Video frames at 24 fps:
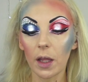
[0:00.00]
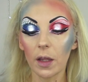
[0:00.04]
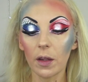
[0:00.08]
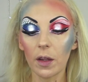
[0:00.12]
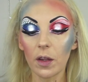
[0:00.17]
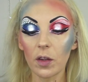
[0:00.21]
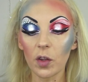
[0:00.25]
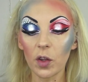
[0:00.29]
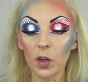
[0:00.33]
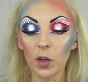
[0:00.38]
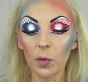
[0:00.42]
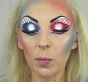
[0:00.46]

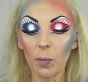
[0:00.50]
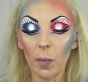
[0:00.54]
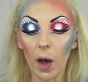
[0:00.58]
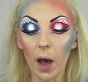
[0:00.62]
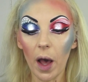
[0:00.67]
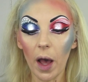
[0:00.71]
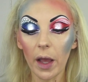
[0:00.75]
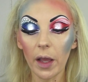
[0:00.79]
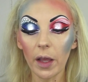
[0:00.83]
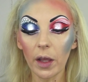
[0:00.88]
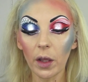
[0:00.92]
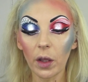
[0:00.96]
this is
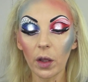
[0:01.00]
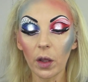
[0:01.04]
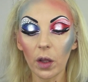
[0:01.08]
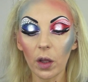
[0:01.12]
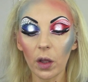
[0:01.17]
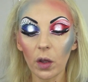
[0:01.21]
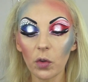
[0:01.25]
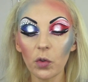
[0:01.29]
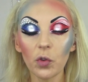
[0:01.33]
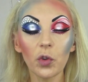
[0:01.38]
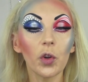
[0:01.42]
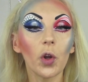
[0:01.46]
my
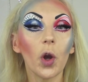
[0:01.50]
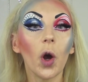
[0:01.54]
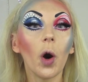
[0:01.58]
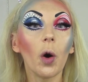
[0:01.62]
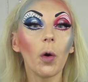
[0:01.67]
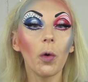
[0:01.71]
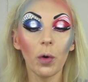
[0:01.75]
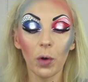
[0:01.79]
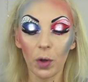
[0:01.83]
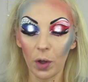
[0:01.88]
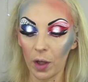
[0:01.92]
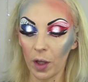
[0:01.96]

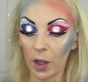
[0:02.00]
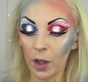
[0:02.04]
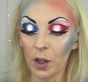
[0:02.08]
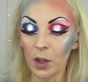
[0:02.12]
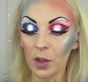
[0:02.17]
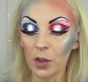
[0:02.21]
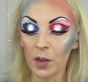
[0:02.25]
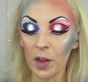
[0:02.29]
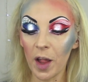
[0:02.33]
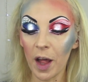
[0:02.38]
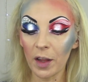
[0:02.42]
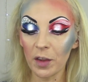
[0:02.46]
show.
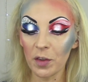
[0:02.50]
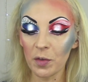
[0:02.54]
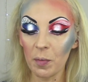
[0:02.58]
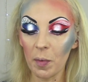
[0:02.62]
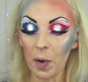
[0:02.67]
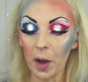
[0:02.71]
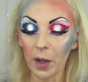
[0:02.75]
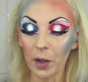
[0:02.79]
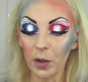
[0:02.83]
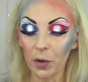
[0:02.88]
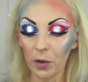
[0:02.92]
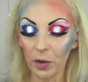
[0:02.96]
That's
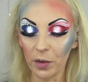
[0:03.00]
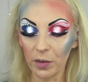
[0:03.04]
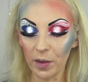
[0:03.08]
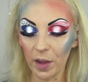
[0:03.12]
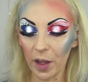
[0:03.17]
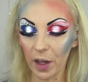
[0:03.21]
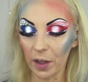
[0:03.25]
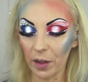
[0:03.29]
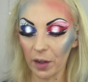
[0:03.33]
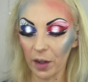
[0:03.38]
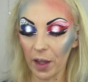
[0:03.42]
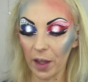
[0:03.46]
my
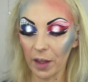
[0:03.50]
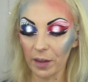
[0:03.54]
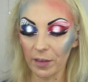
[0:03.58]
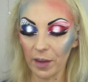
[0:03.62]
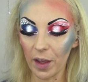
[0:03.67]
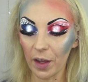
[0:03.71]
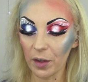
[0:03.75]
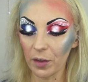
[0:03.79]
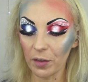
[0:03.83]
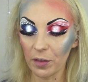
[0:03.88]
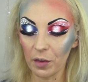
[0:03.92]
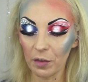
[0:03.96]
exec
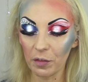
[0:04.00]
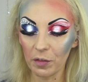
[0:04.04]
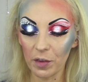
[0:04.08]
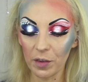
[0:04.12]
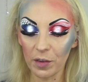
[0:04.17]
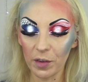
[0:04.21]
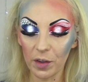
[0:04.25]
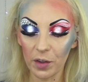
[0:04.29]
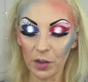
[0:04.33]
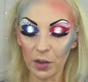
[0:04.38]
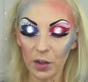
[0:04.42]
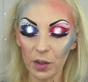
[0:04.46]
executive
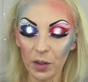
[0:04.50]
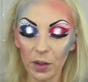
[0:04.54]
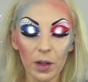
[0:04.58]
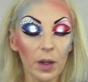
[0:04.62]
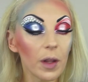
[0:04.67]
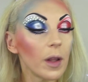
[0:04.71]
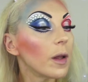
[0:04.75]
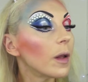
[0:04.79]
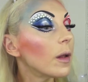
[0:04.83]
decision.